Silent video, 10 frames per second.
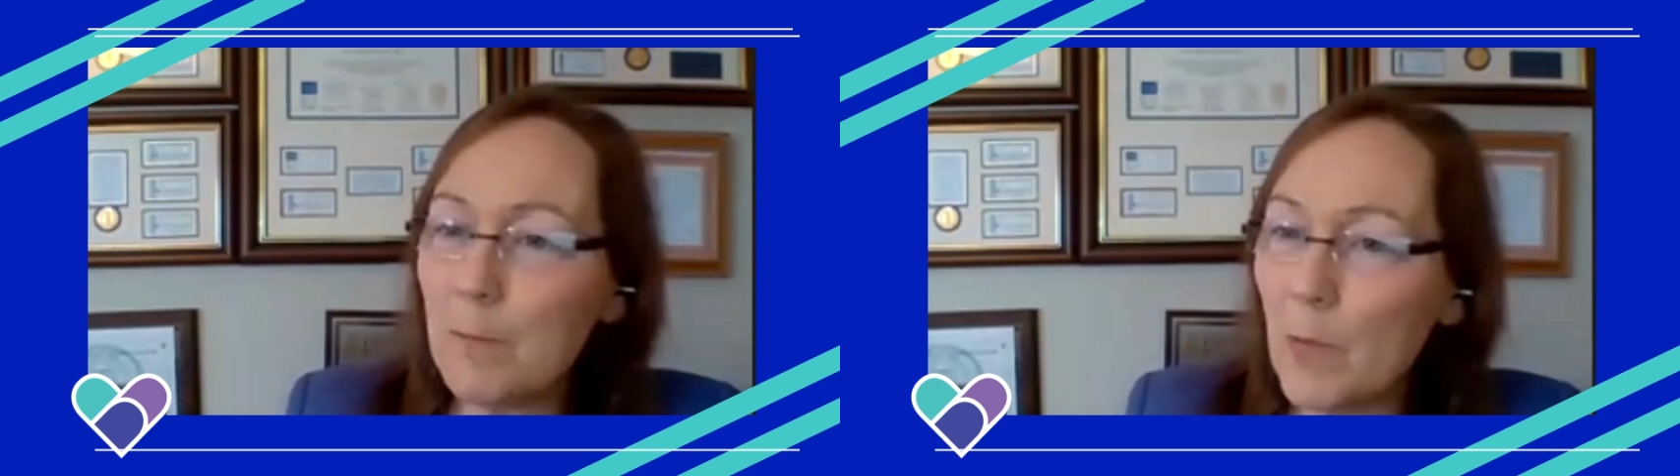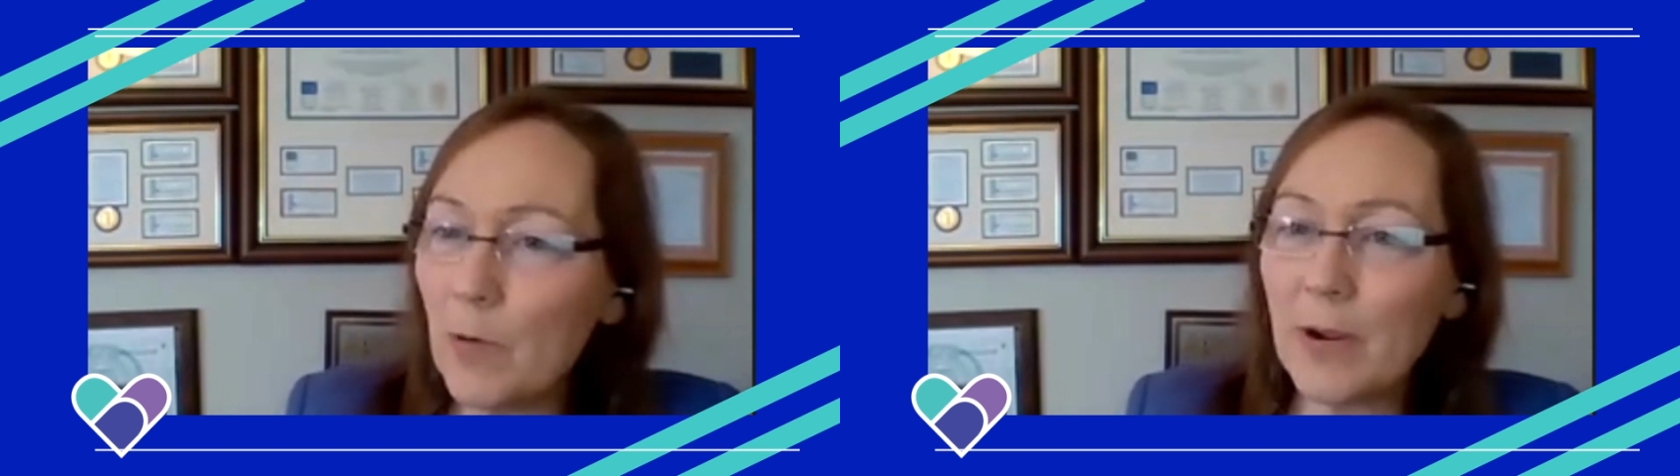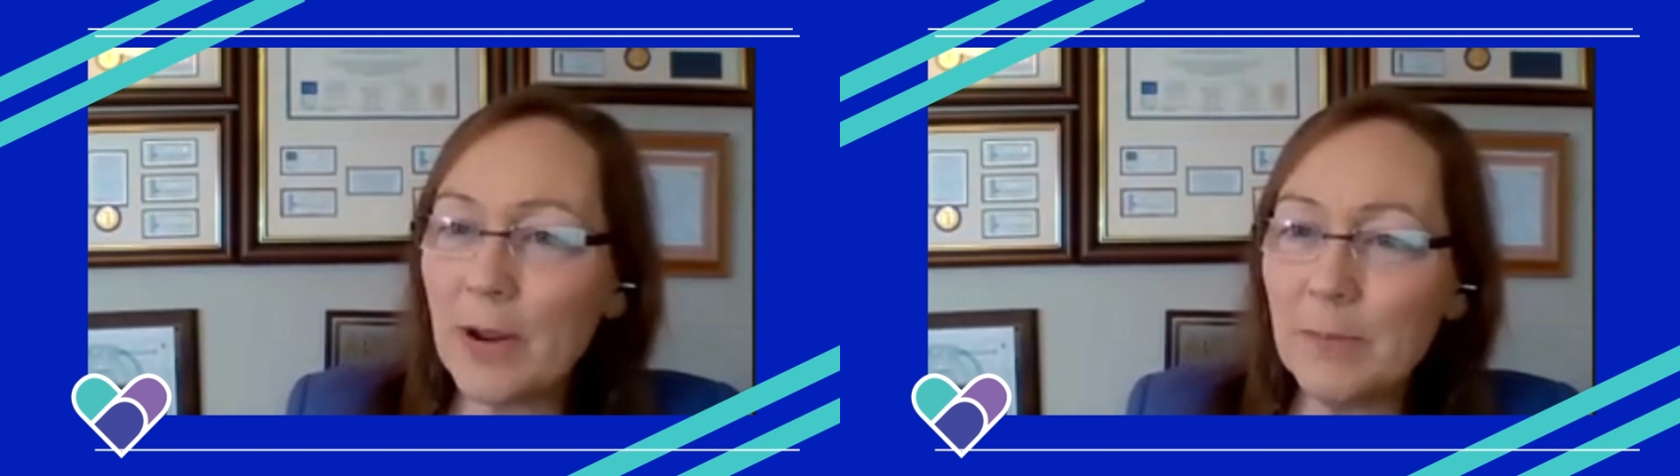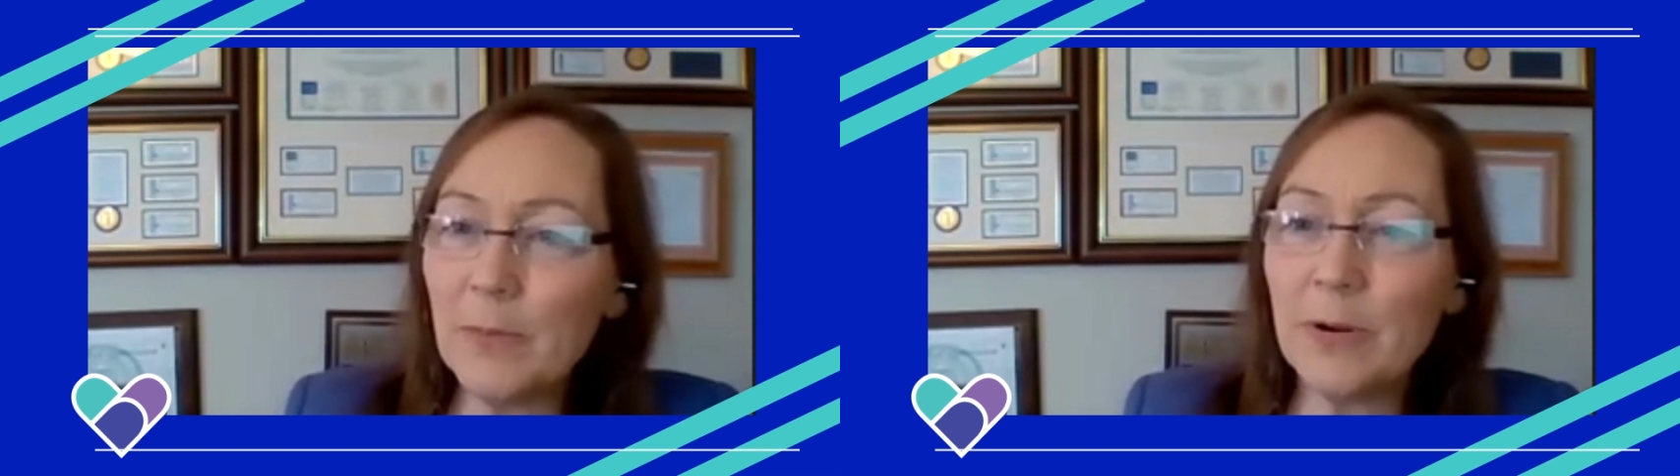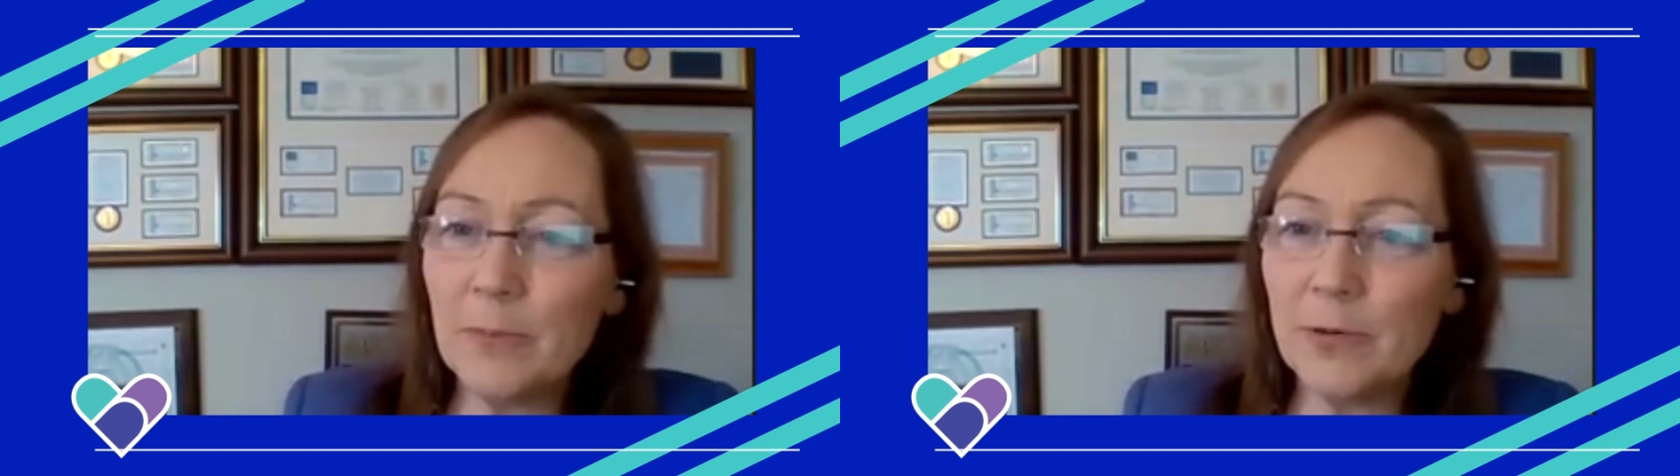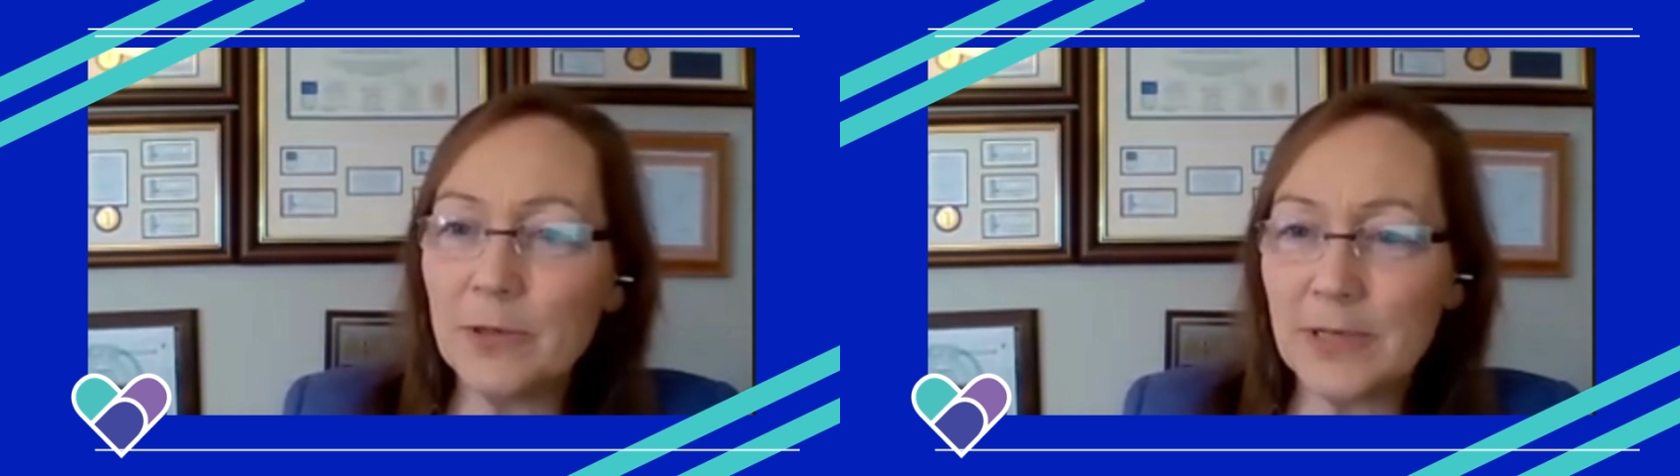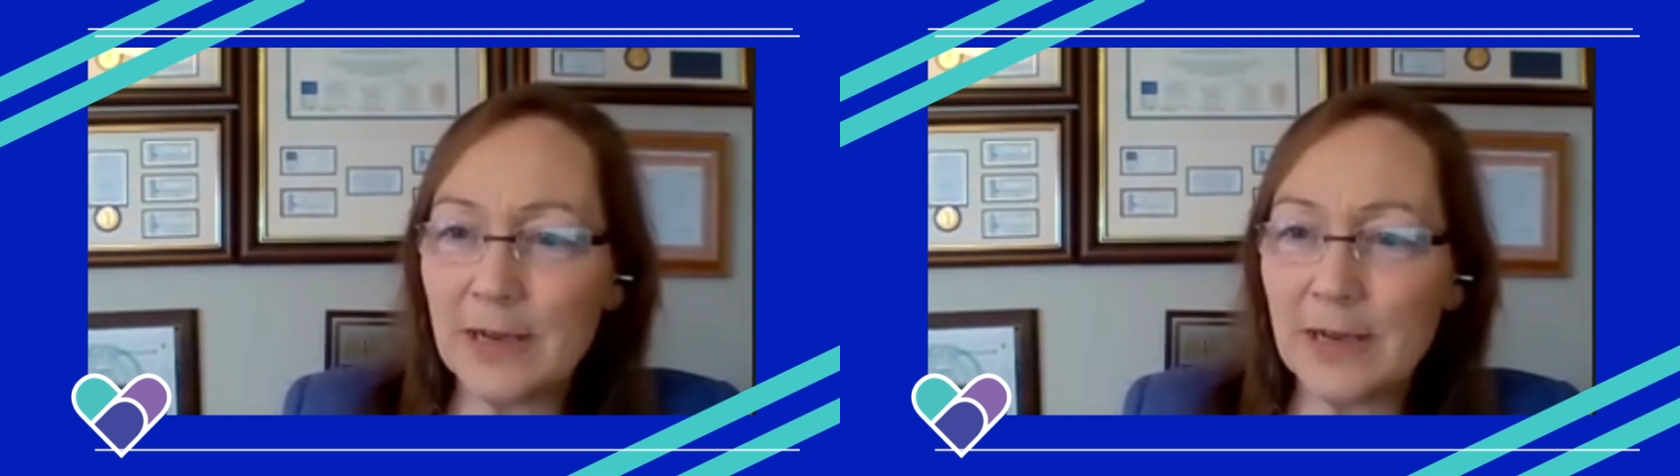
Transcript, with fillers: more and more and more